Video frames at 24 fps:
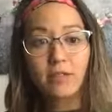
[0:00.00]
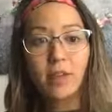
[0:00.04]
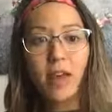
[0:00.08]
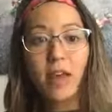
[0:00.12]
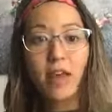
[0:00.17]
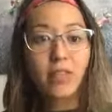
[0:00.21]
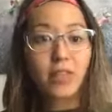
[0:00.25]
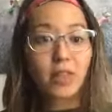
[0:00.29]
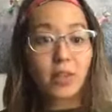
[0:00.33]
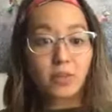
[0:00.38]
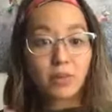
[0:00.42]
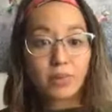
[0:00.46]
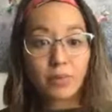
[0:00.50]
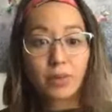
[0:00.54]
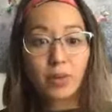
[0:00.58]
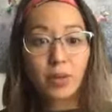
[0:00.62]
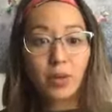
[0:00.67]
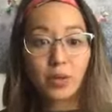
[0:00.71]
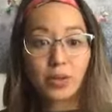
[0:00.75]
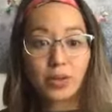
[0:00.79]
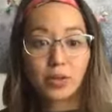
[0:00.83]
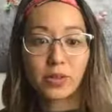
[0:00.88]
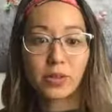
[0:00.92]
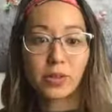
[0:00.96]
and then
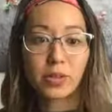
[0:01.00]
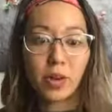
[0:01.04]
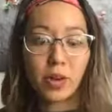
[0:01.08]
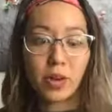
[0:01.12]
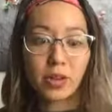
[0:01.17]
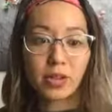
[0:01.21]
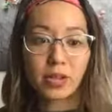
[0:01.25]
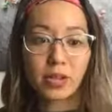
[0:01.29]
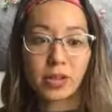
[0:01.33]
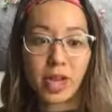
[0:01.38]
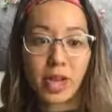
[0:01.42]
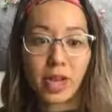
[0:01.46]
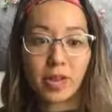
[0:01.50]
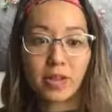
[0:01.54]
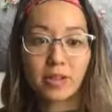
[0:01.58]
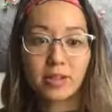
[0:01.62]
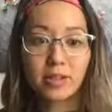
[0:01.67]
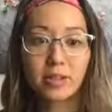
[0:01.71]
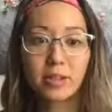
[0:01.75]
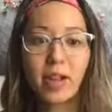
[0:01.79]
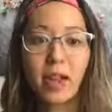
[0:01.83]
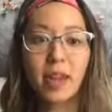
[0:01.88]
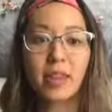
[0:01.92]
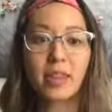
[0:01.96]
burn your thyroid
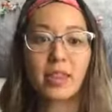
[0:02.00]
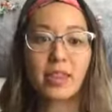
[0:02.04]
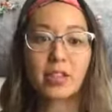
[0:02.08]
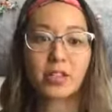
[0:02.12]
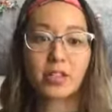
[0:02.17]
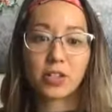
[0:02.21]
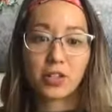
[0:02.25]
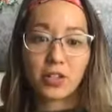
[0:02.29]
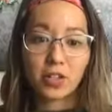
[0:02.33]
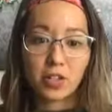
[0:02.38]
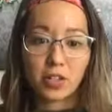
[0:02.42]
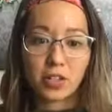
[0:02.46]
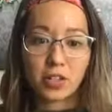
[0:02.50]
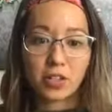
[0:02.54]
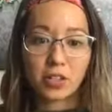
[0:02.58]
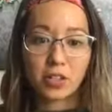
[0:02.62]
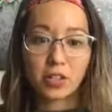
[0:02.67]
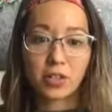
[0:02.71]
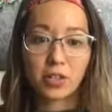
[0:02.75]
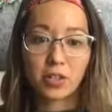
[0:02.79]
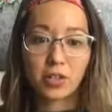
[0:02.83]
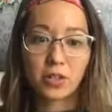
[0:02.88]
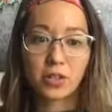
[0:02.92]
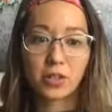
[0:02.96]
out and then turn
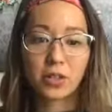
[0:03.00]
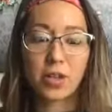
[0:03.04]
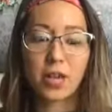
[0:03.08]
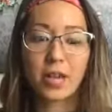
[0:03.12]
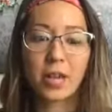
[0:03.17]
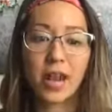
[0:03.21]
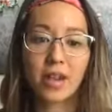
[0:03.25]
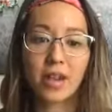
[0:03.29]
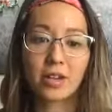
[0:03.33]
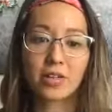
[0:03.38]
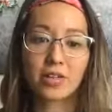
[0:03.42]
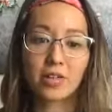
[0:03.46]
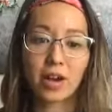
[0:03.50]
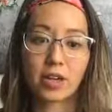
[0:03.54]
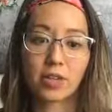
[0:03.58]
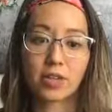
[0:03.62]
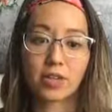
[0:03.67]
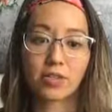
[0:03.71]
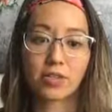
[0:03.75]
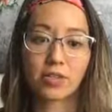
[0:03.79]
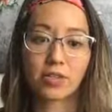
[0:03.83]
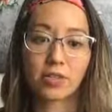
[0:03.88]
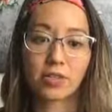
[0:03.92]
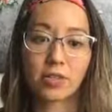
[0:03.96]
into an
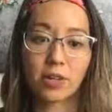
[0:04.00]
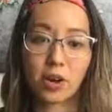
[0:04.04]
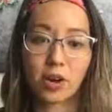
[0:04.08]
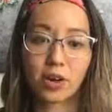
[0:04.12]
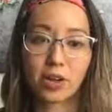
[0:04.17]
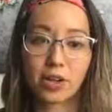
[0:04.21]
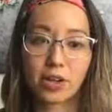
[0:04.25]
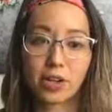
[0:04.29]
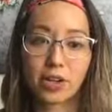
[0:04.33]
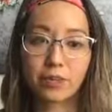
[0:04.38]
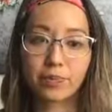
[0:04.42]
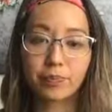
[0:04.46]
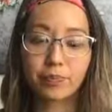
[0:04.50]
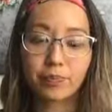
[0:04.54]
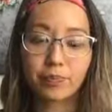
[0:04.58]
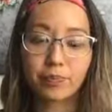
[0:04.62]
underactive thyroid.